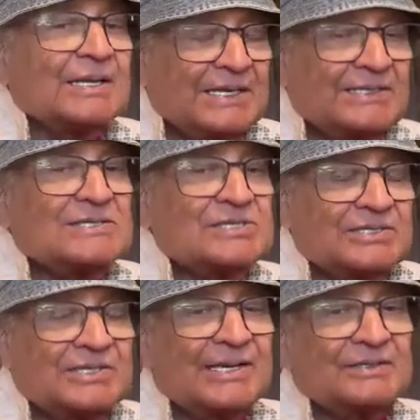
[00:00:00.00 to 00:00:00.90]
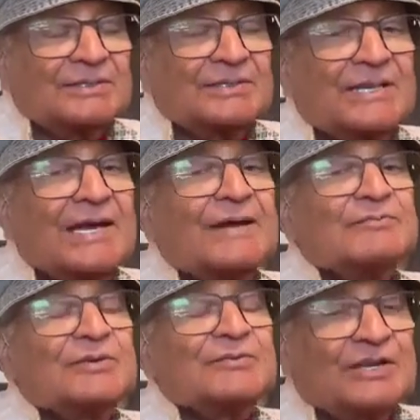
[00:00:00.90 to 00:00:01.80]
Yeah, that is the thing. They
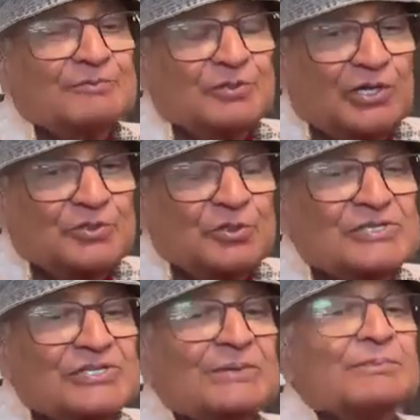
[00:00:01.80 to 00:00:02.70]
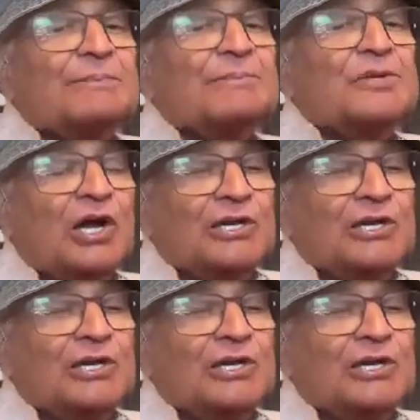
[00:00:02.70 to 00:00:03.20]
have developed altruism, and